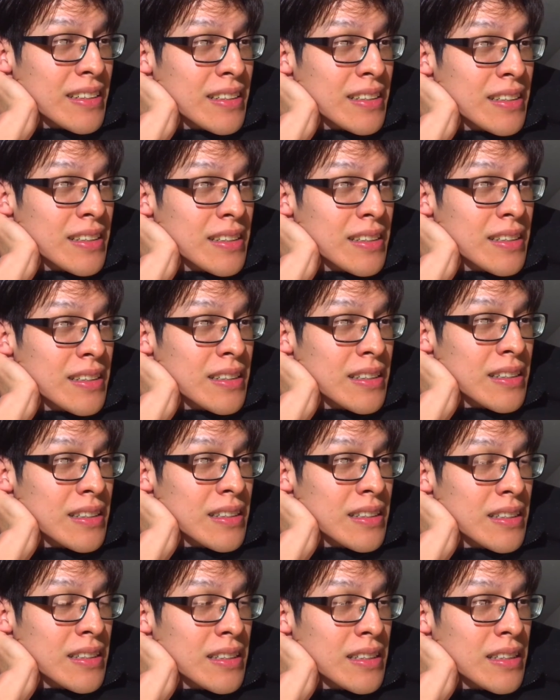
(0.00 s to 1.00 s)

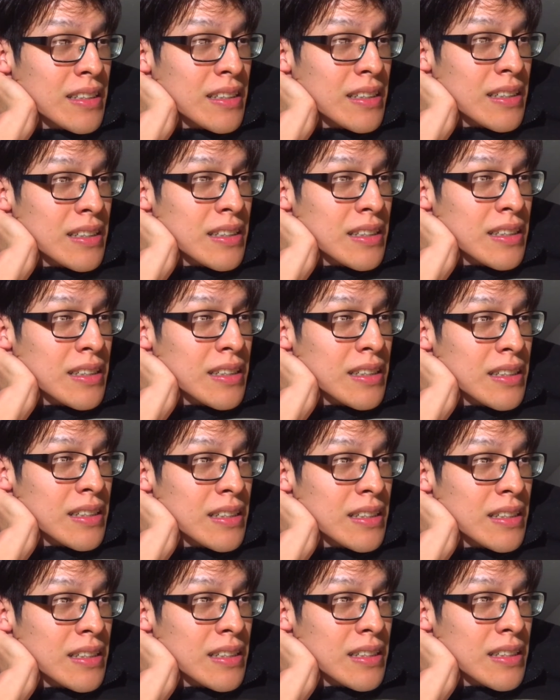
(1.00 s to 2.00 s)

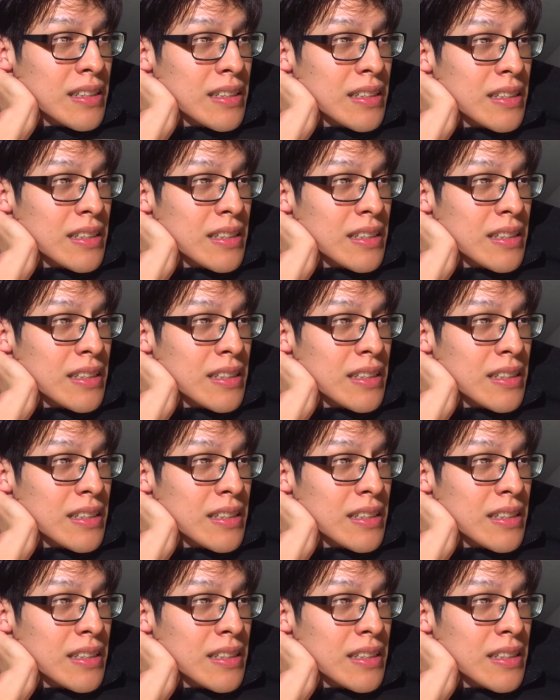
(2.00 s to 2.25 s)
Nothing is said.